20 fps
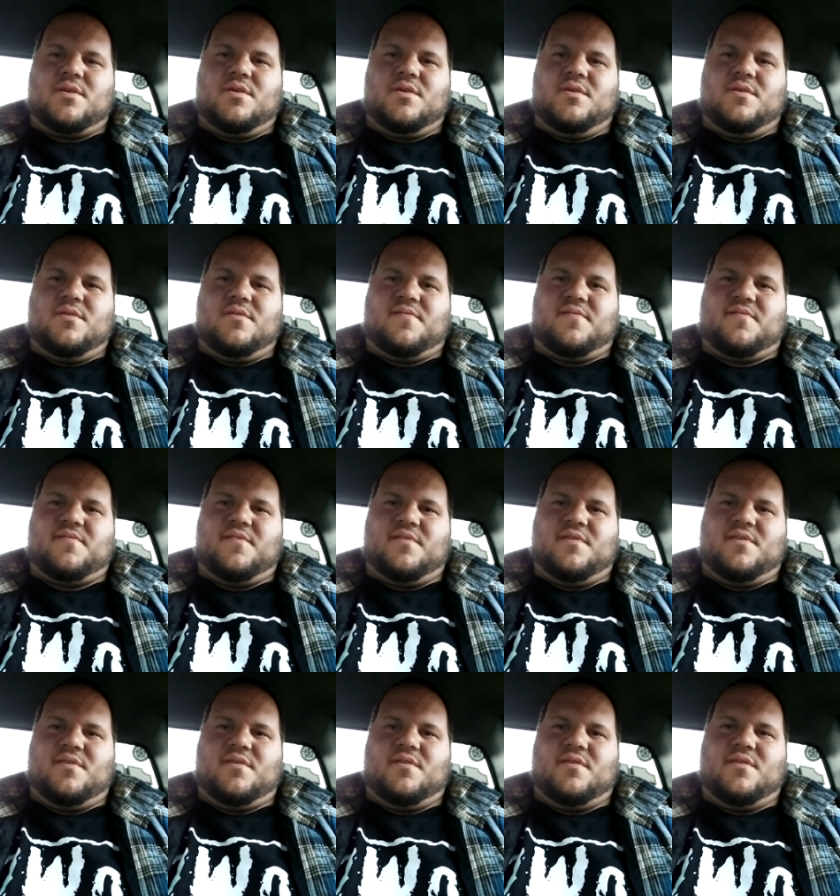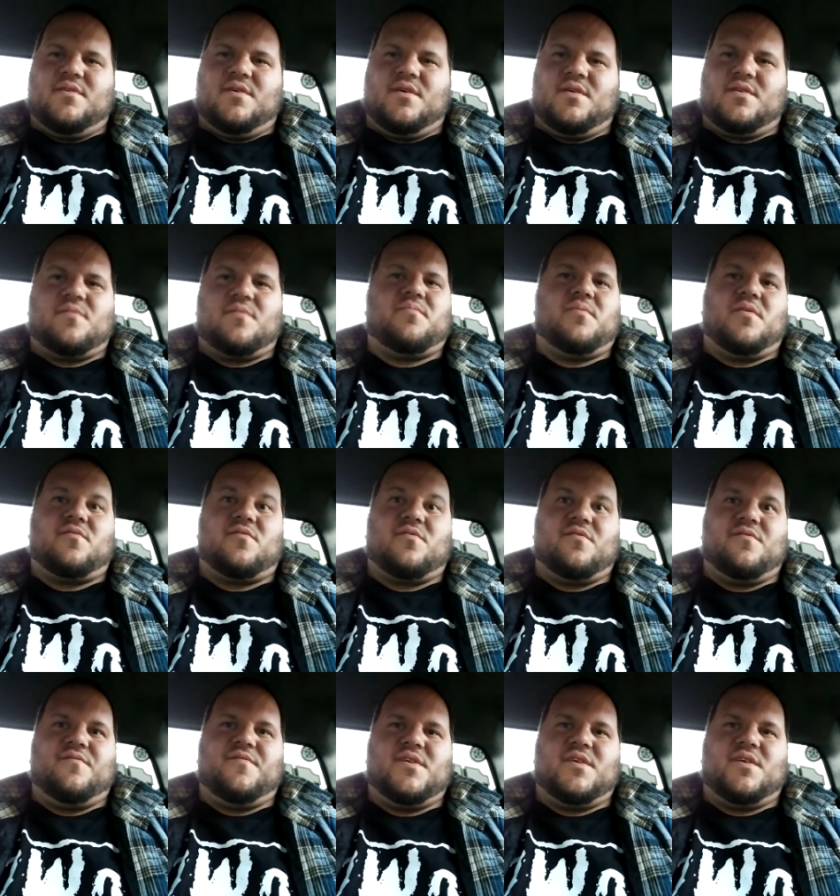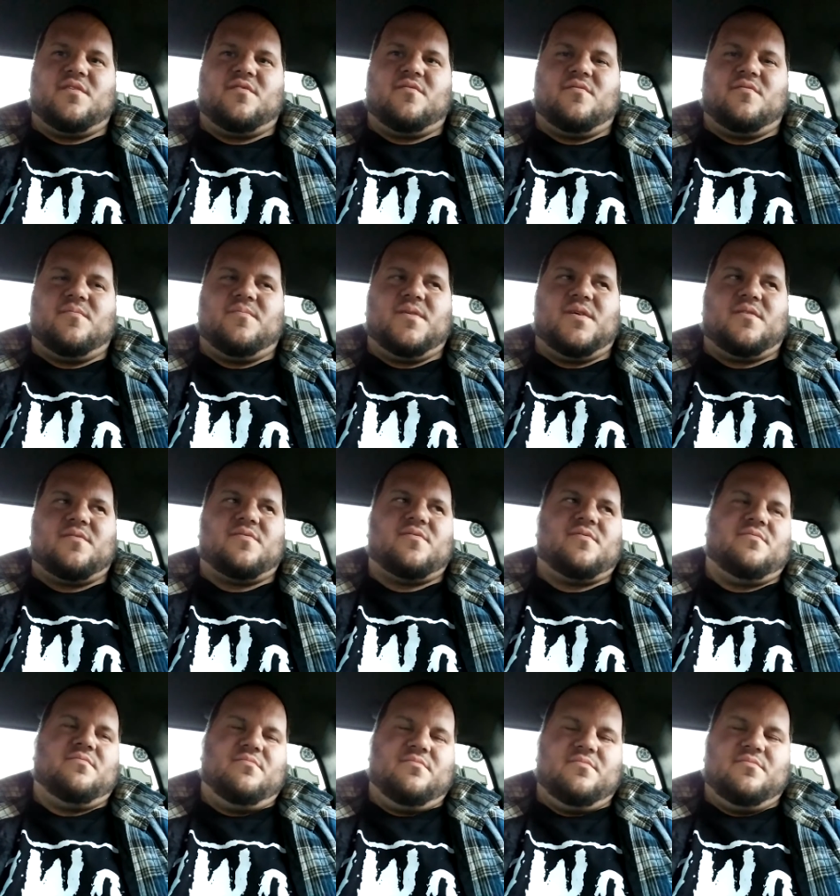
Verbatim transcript: Because uh, I just posted a video about